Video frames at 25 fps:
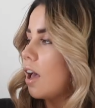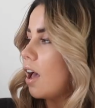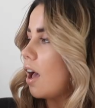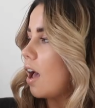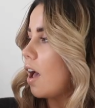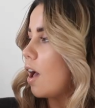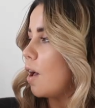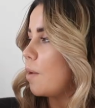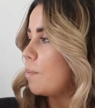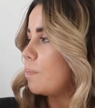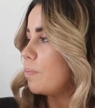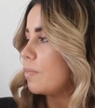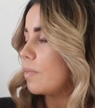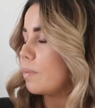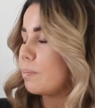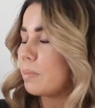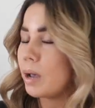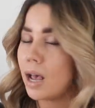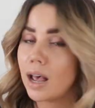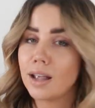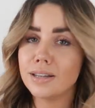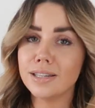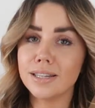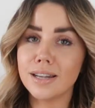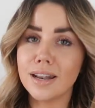Um,
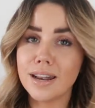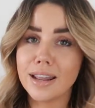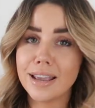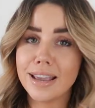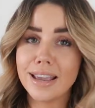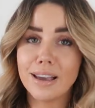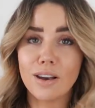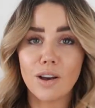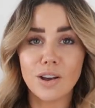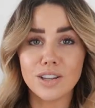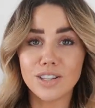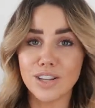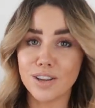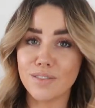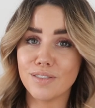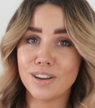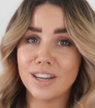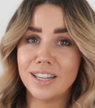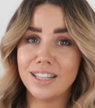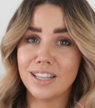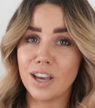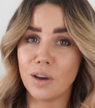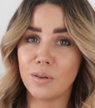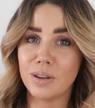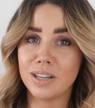personally, I don't
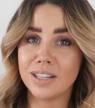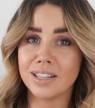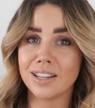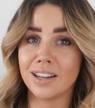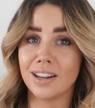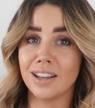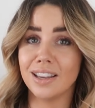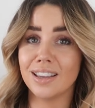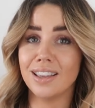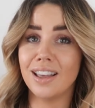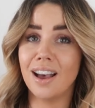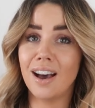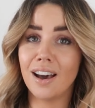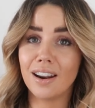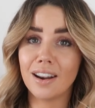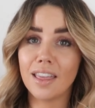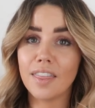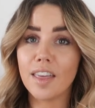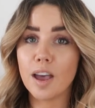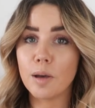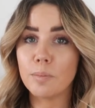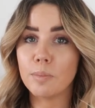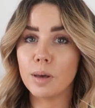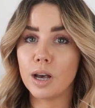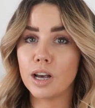really go into like colour
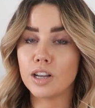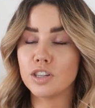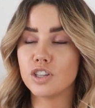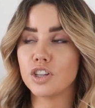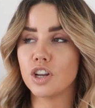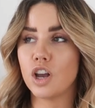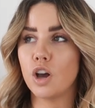that much.